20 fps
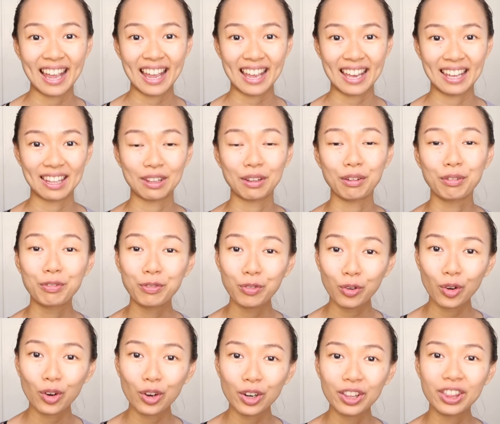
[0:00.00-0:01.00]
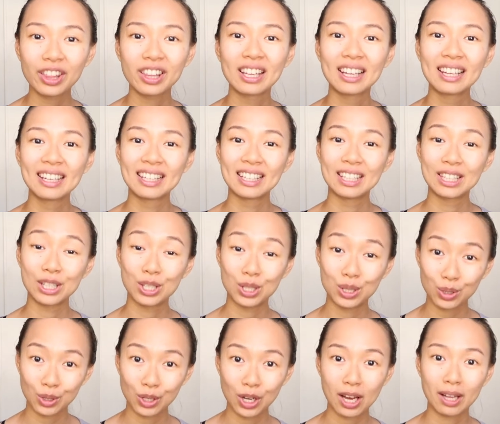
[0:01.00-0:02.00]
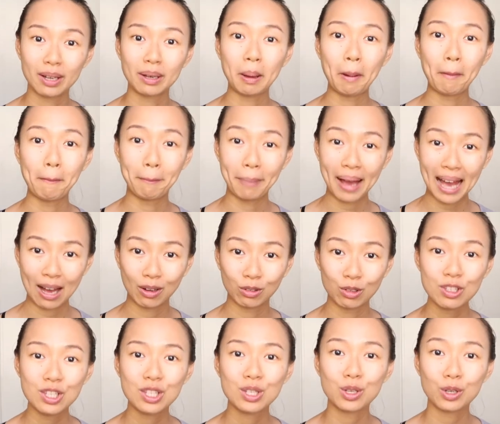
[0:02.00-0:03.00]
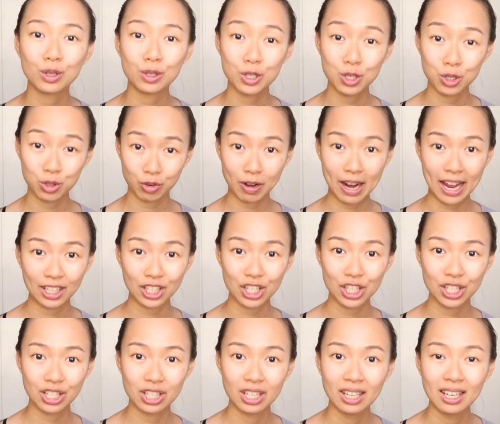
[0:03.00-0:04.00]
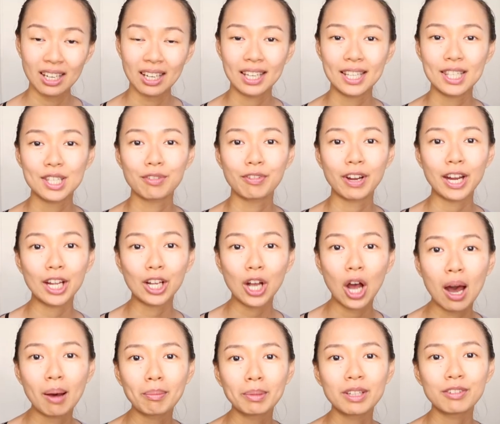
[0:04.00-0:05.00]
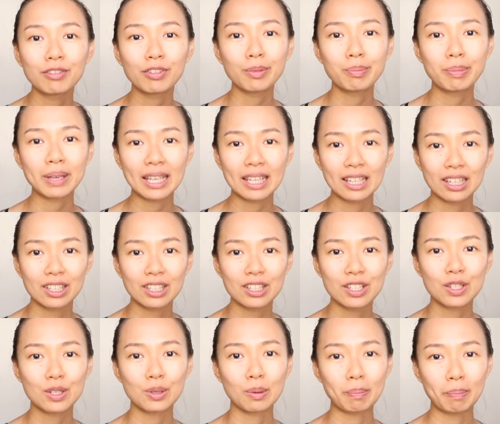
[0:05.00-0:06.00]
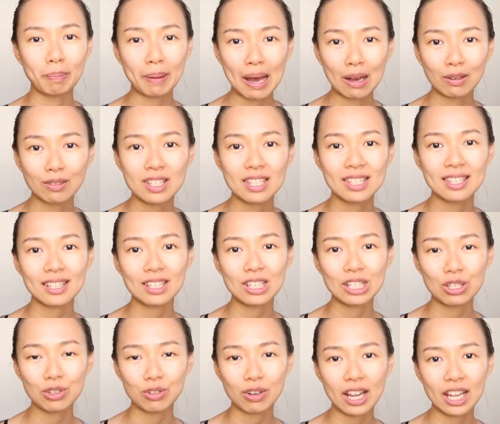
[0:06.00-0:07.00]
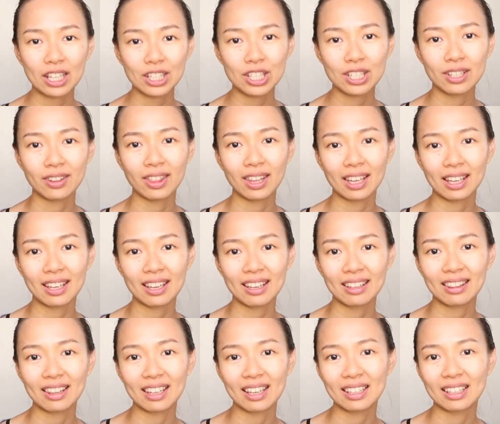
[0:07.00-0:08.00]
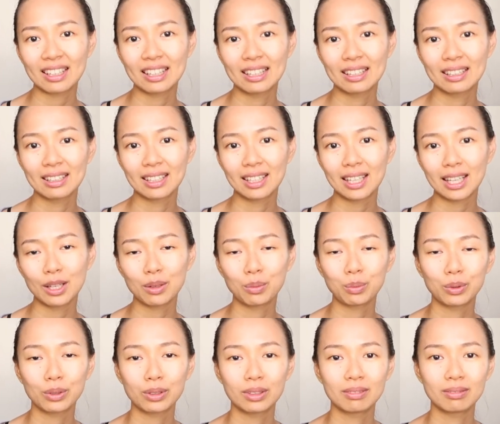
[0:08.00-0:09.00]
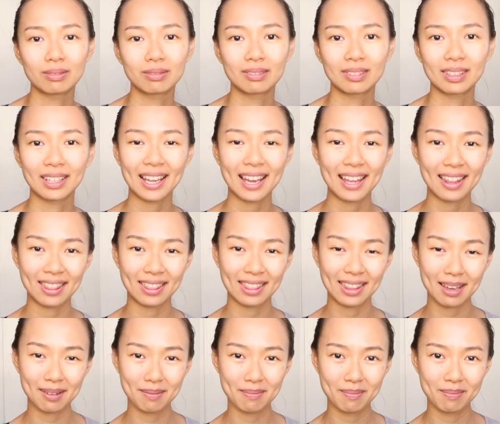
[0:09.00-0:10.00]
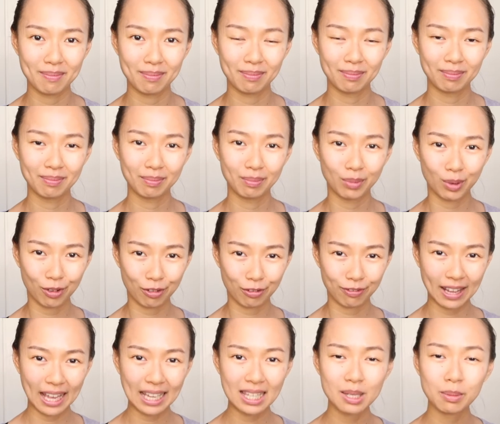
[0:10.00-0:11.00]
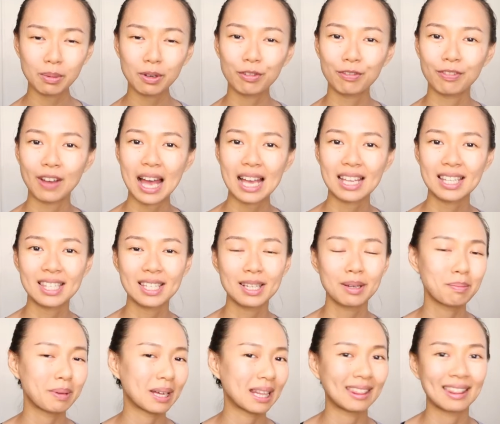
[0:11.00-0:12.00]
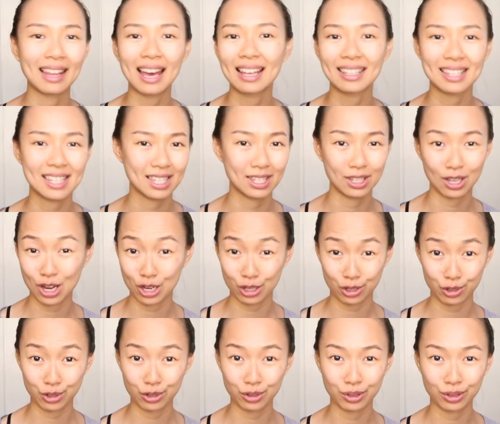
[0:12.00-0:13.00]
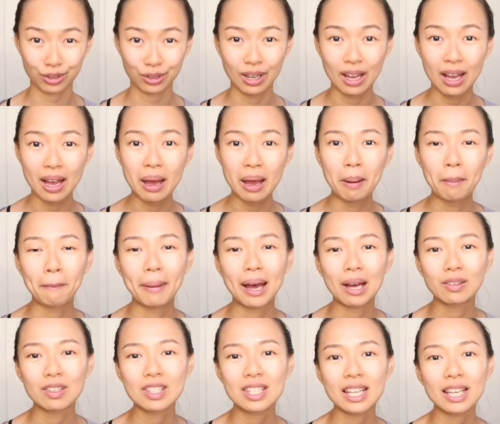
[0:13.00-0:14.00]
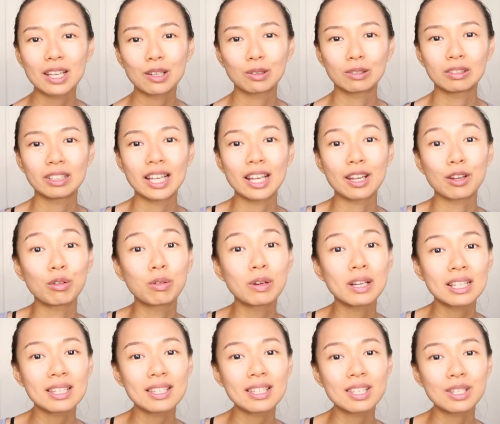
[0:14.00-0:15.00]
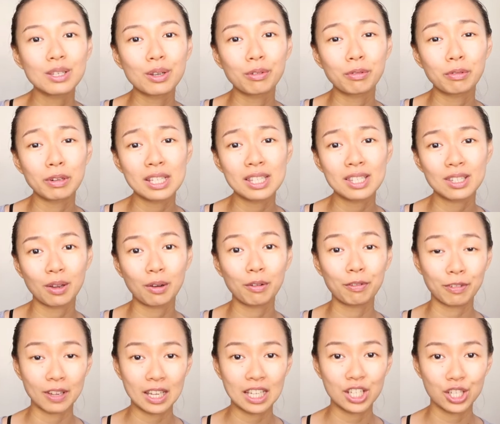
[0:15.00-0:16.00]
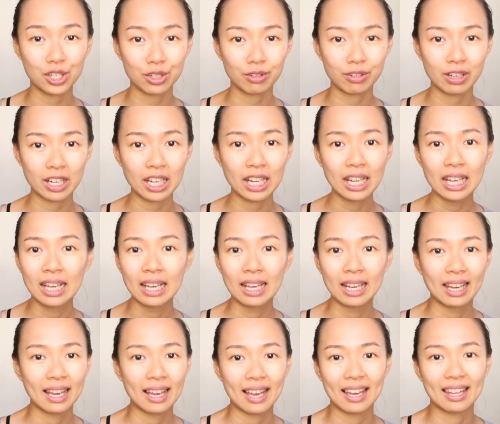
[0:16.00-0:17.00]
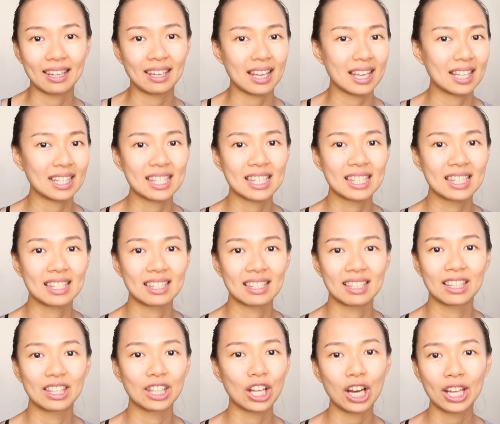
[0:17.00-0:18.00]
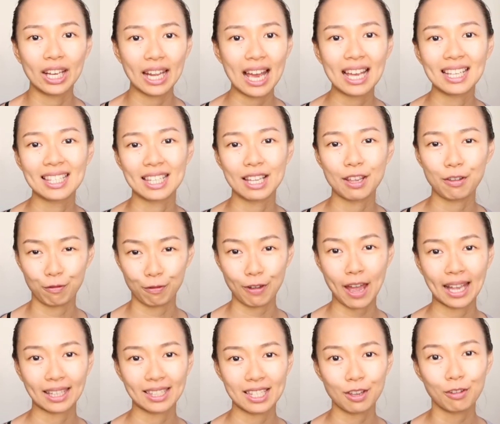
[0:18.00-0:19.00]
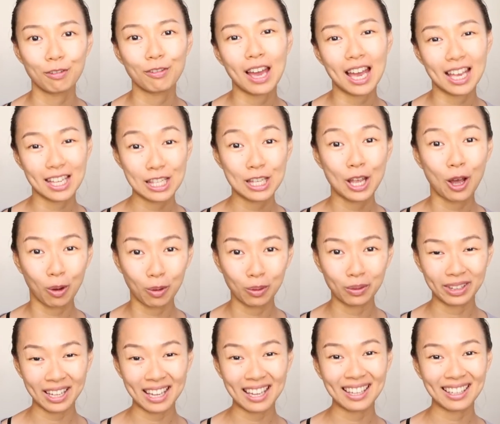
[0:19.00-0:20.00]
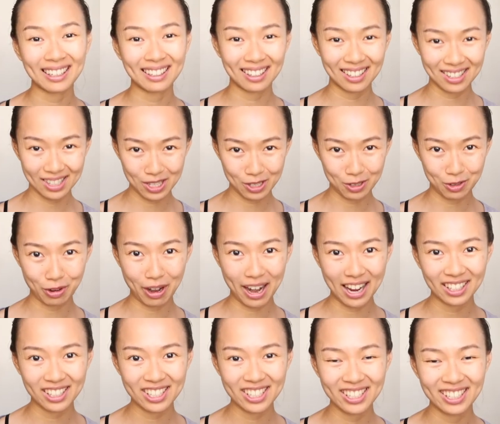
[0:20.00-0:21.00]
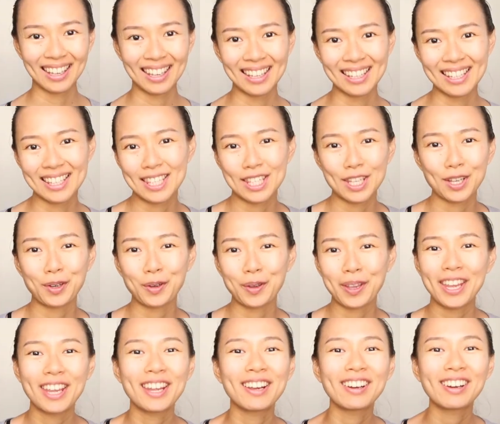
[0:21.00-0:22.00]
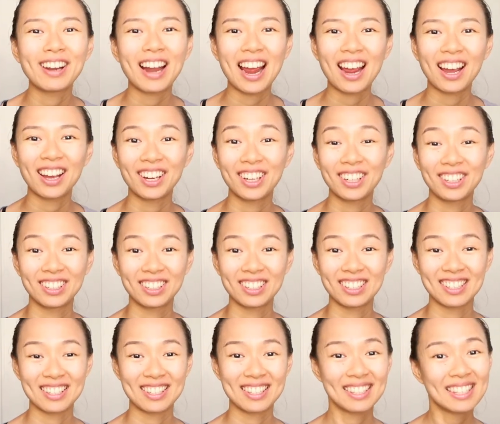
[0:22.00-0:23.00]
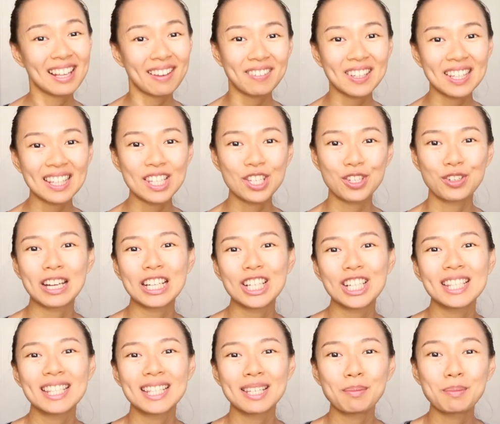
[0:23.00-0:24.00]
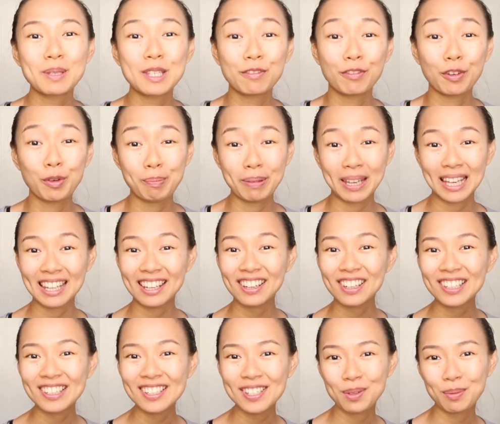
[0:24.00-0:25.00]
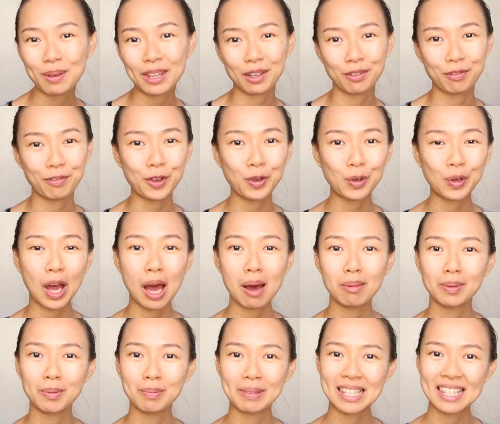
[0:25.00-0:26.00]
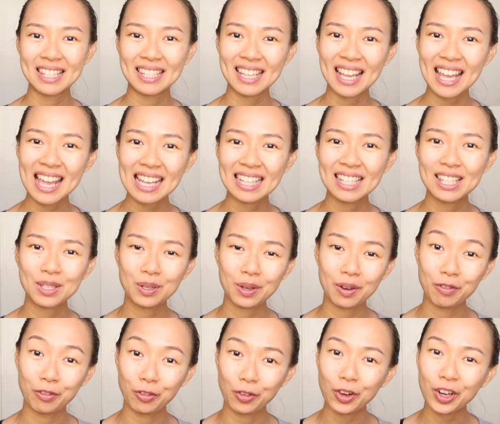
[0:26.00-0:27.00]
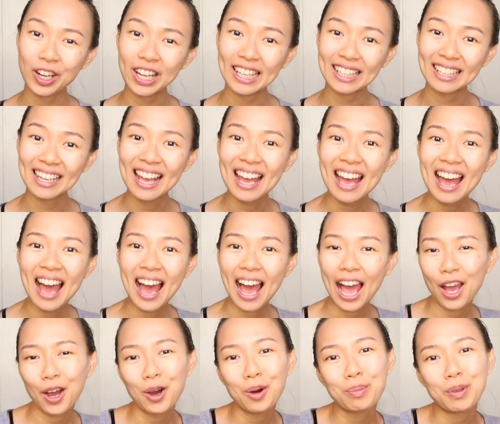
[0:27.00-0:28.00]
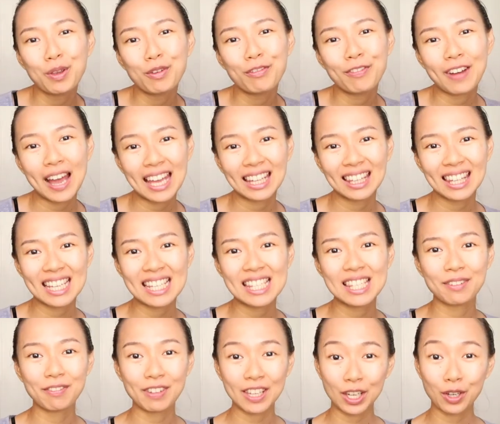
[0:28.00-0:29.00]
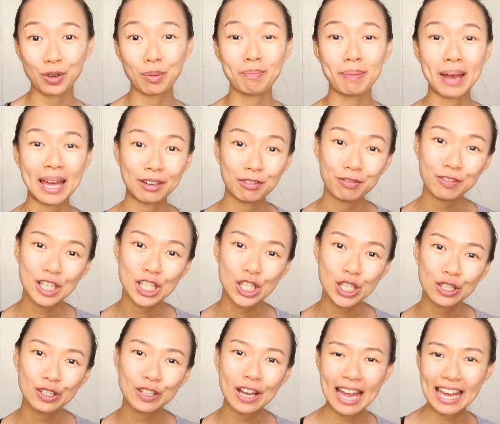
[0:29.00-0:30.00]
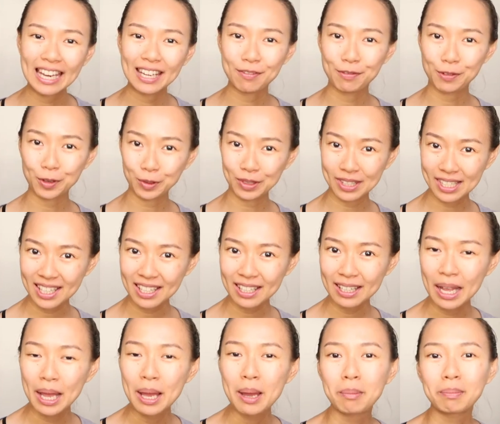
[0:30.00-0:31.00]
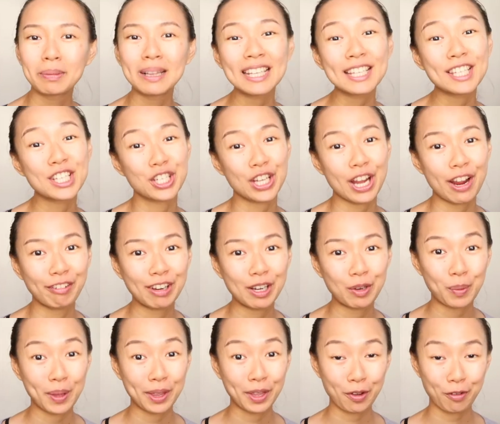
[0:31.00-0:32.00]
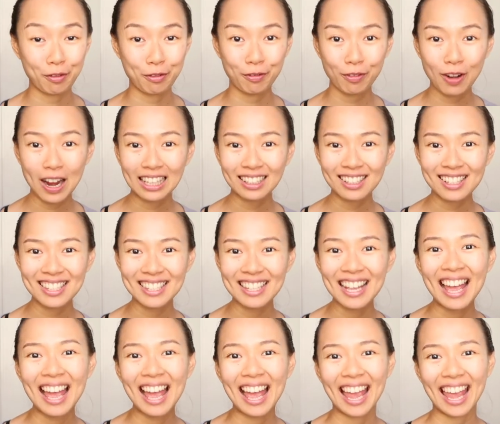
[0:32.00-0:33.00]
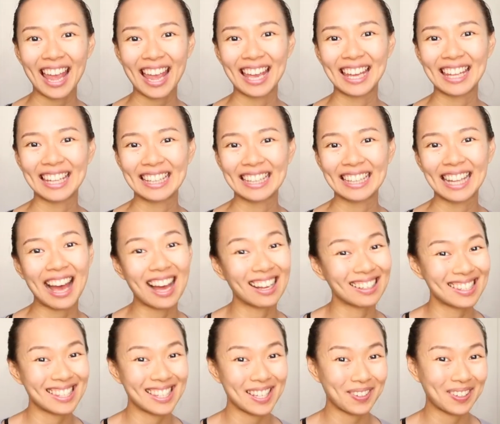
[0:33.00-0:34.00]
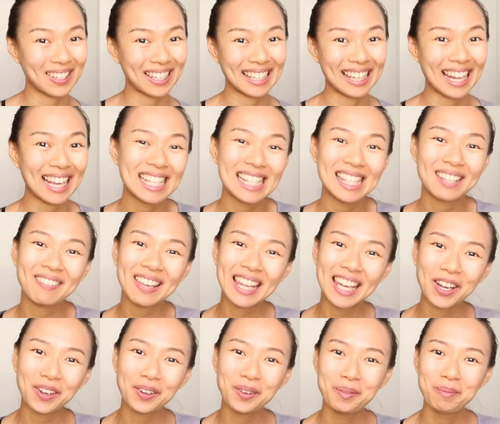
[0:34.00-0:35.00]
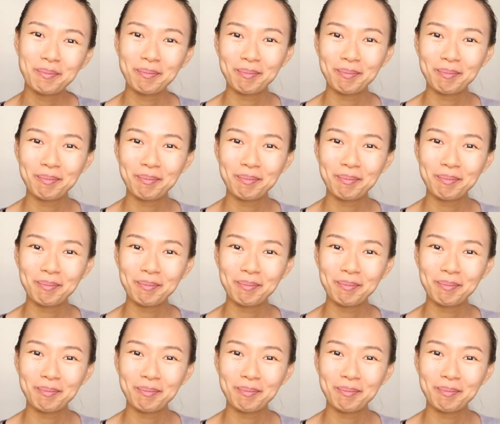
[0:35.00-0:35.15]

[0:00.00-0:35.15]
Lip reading: And fourth, do not bounce your stretch. It's very common for beginners to bounce their stretch thinking that it would get them more flexible faster, but that's not true. Bouncing only increases your risk of injury, and it's not as effective as holding a stretch. So here are the 7 stretching tips for beginners with a few common mistakes to avoid. I hope you find this video beneficial, and if you did, please share it with your friends, and I'll see you in the next video.